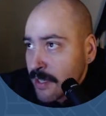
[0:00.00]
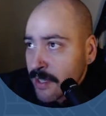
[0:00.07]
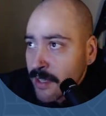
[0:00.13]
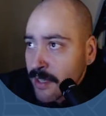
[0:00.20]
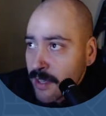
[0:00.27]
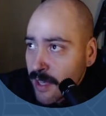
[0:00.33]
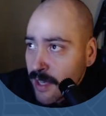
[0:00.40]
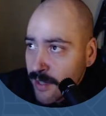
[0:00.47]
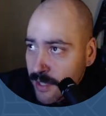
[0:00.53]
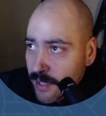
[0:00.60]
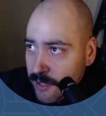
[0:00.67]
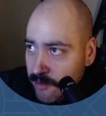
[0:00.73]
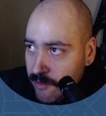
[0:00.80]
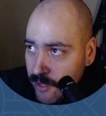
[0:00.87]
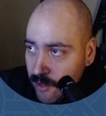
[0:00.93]
And the
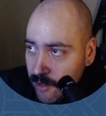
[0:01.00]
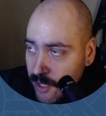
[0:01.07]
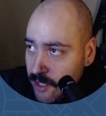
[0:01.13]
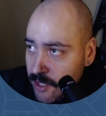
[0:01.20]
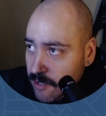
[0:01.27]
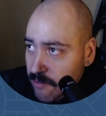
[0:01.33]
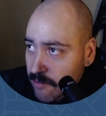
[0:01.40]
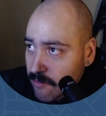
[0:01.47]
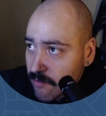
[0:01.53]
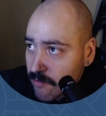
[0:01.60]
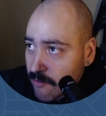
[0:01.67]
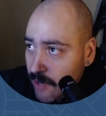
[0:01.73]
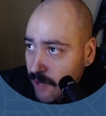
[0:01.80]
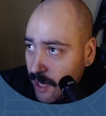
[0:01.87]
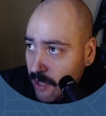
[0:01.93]
configuration
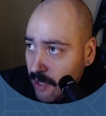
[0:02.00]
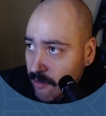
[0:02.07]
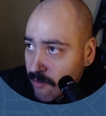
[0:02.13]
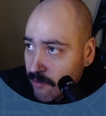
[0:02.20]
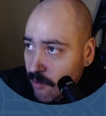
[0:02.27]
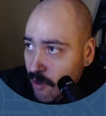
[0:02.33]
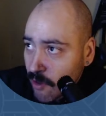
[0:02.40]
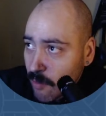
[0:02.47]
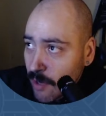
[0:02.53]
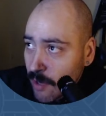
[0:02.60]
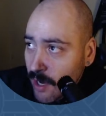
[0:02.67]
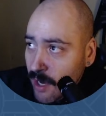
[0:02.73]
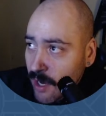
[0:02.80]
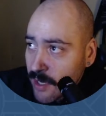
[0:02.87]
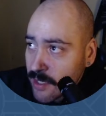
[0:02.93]
file for the
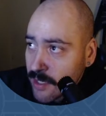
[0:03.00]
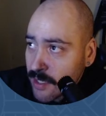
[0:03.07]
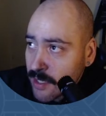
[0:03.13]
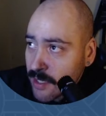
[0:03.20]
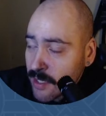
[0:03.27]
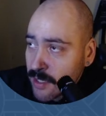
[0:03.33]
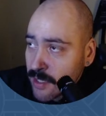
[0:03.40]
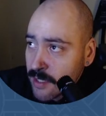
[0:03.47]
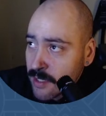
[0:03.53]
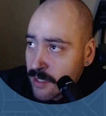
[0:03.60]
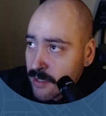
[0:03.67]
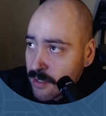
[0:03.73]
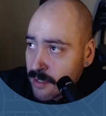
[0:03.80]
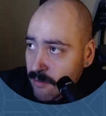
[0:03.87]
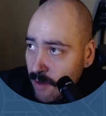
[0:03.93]
pod
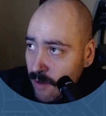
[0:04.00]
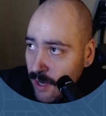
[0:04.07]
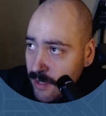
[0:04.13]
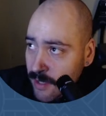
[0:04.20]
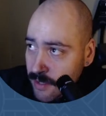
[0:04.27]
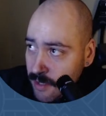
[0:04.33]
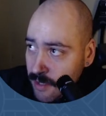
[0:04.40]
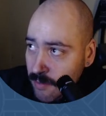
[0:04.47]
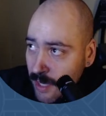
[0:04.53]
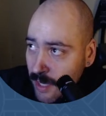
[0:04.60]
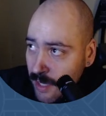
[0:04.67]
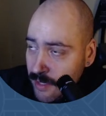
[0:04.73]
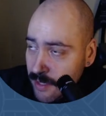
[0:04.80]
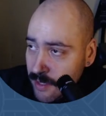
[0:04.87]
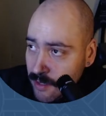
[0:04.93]
defines a command
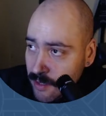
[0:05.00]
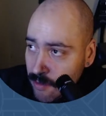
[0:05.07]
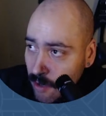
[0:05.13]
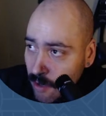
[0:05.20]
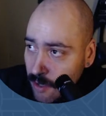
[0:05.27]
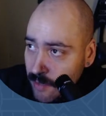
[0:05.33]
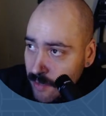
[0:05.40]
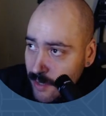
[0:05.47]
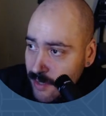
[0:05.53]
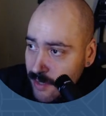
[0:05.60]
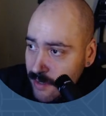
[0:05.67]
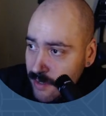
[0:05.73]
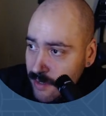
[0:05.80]
and two arguments.